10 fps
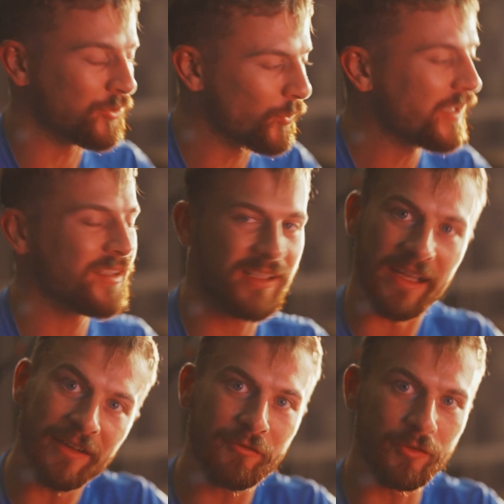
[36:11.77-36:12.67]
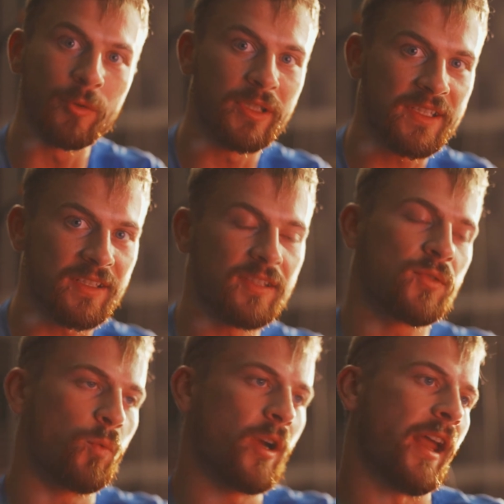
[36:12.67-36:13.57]
greatly
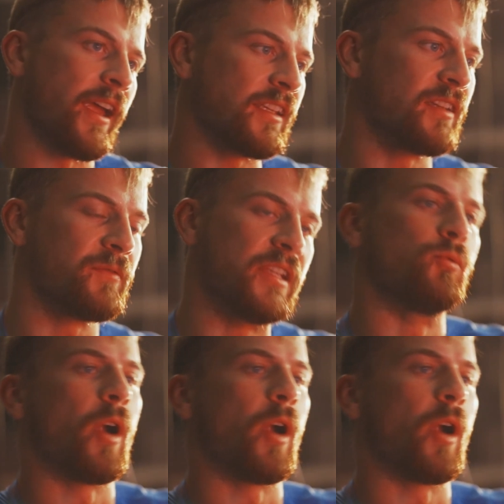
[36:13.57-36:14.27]
influences what I give the